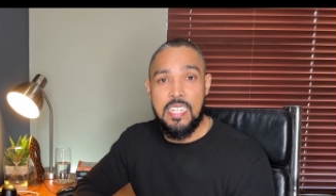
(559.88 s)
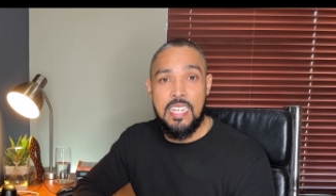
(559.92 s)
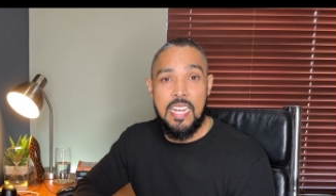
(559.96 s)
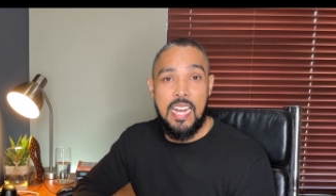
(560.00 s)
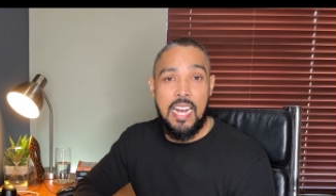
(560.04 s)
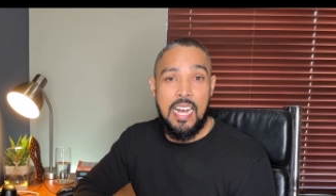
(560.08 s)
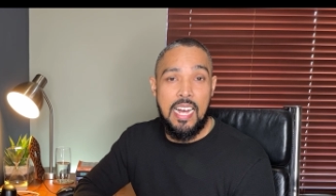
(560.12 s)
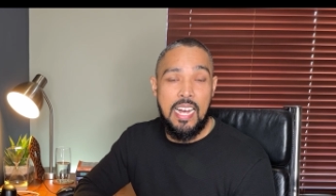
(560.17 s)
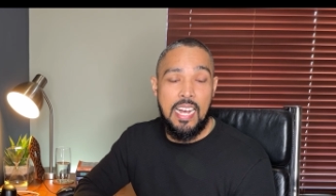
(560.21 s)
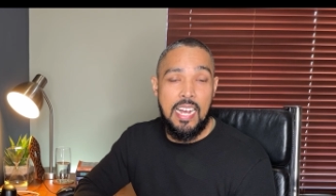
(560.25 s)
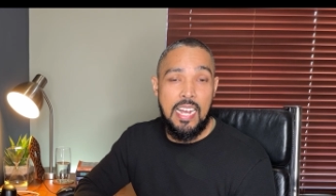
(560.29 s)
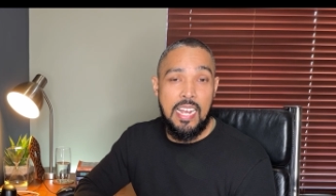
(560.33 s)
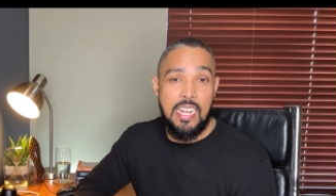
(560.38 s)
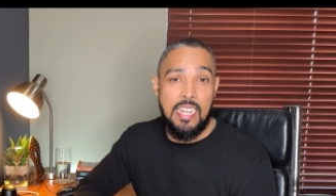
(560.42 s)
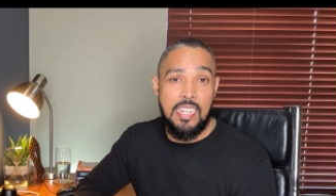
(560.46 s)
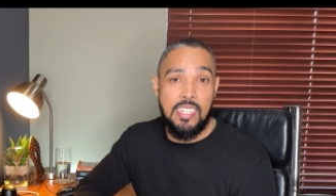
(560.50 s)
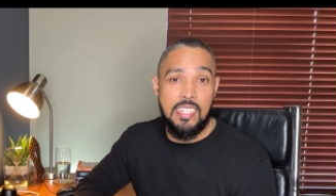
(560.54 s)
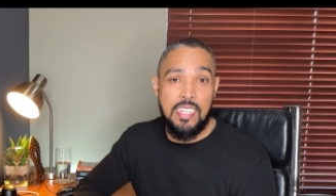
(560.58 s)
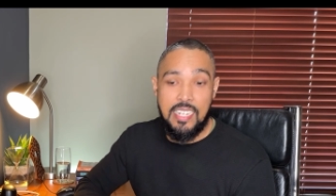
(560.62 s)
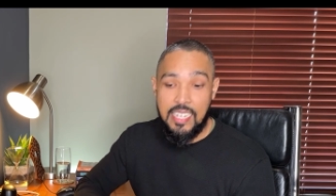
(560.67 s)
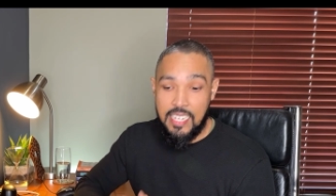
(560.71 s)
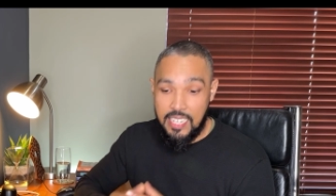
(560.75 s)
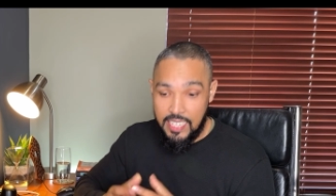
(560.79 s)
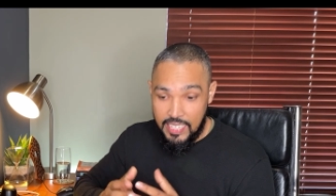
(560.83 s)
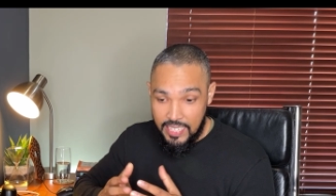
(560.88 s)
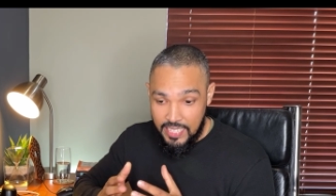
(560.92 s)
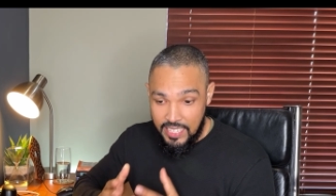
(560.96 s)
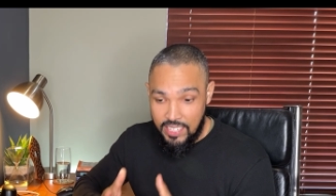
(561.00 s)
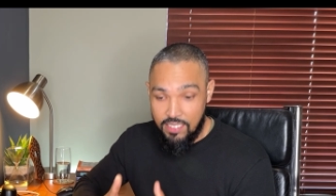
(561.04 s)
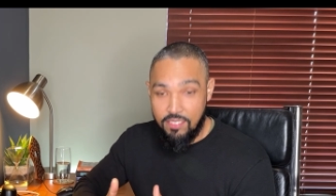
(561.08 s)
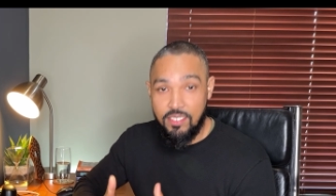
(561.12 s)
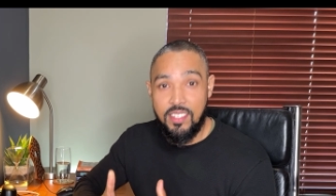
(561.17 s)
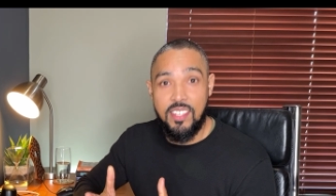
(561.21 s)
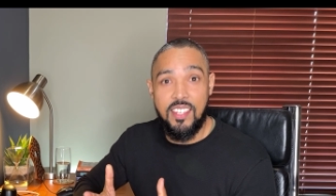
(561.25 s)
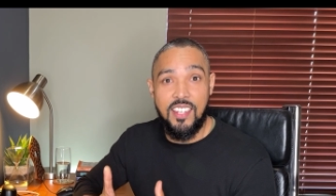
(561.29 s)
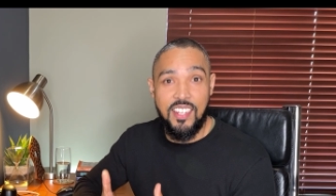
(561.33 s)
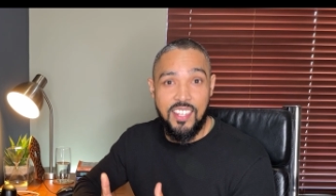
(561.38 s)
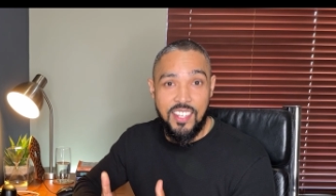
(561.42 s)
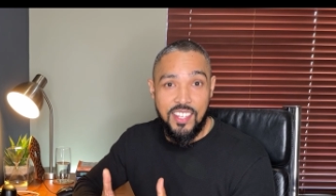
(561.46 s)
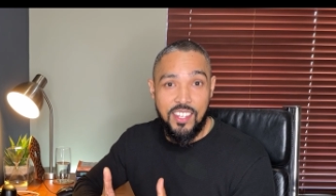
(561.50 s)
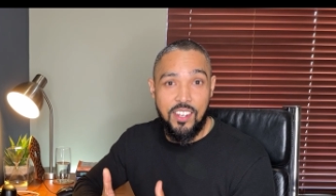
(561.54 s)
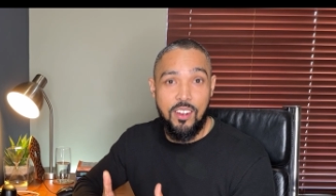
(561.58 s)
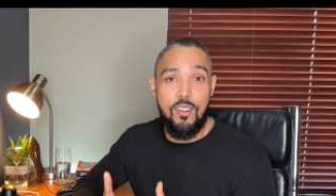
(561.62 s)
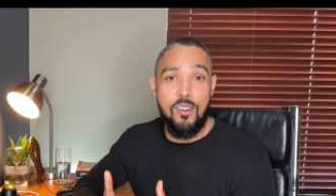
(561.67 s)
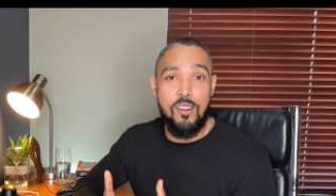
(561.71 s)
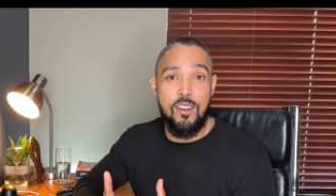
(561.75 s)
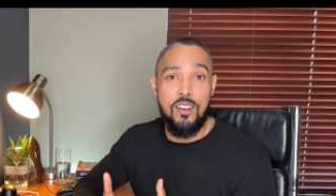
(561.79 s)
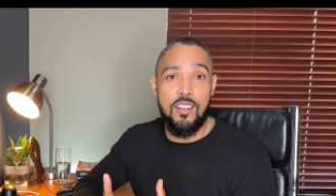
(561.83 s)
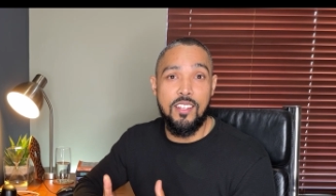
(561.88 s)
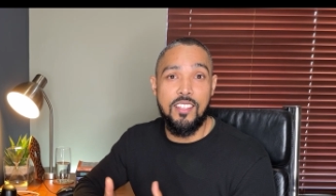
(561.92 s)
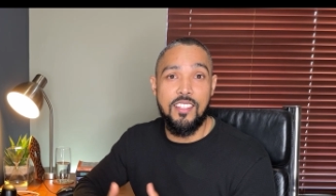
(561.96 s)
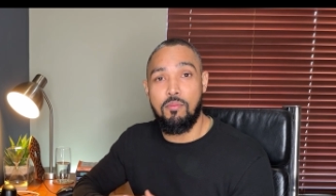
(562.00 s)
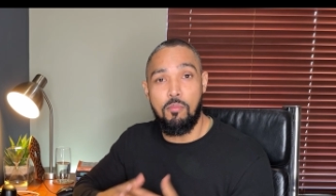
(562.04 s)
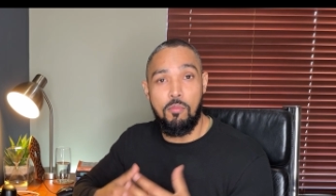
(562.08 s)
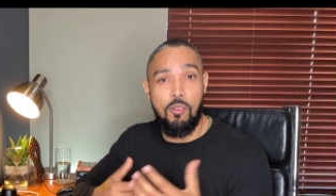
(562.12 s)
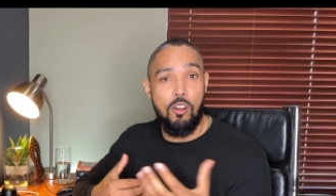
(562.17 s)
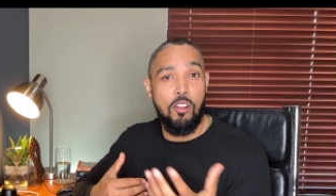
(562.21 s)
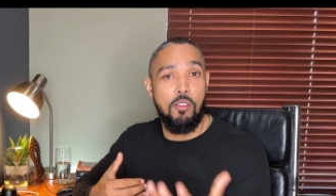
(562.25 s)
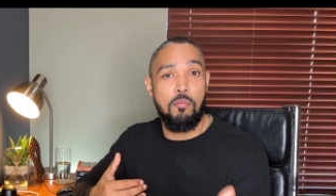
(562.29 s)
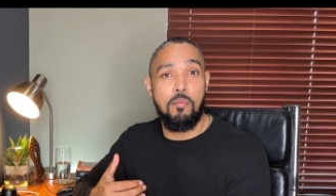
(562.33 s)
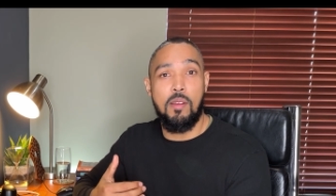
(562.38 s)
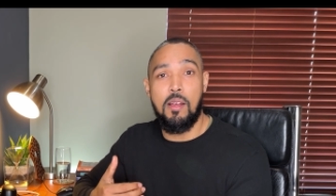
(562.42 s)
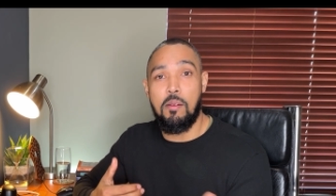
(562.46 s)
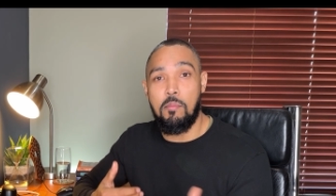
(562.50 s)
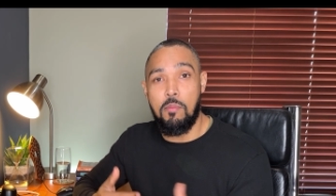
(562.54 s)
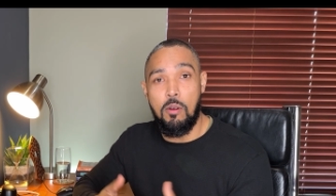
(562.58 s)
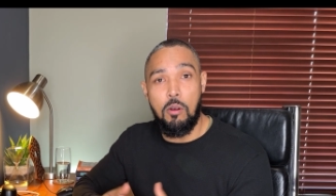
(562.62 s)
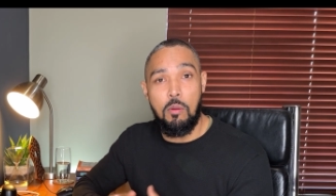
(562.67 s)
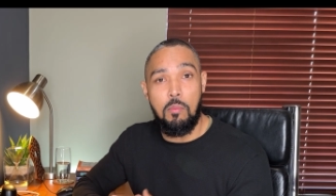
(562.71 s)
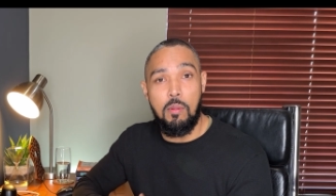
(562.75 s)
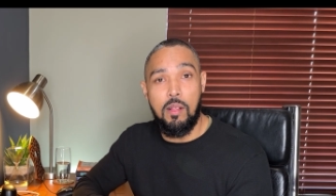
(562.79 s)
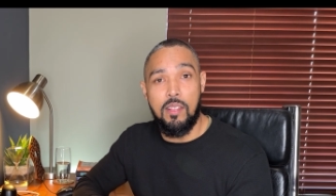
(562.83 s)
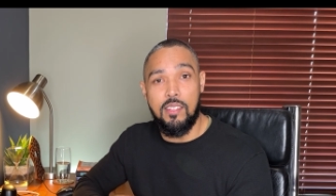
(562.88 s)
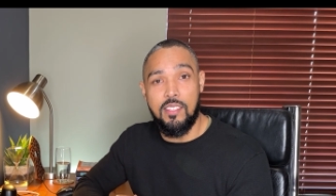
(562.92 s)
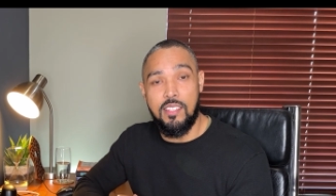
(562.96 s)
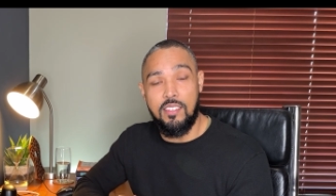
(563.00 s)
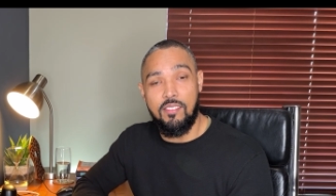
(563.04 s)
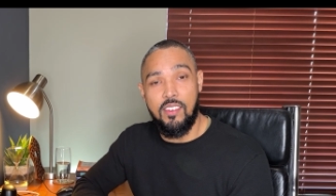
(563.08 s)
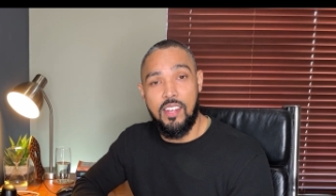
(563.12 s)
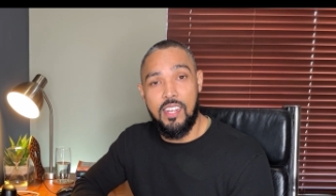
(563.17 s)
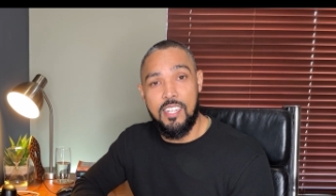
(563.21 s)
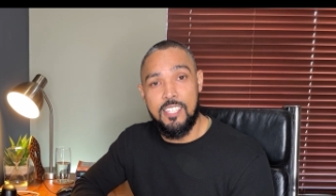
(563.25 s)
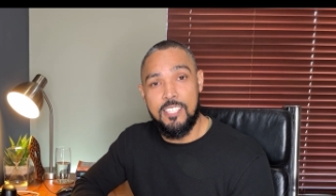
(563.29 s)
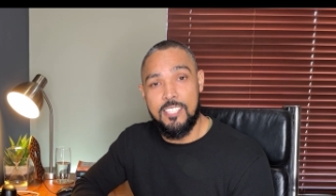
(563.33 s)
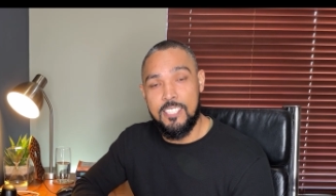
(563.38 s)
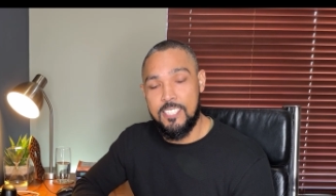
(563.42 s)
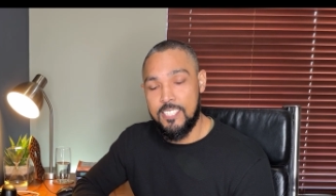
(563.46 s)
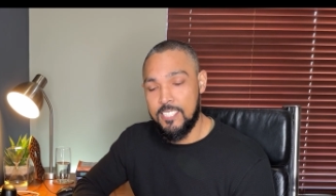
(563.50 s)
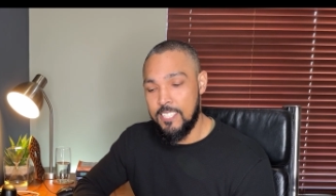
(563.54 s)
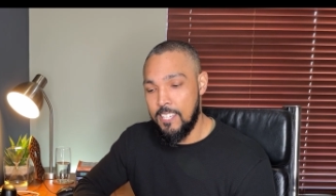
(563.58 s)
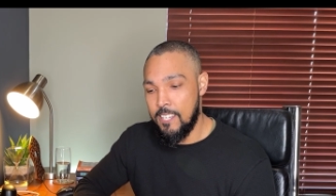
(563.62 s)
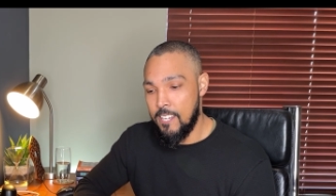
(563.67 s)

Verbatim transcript: I leave it in the cart on my mobile device,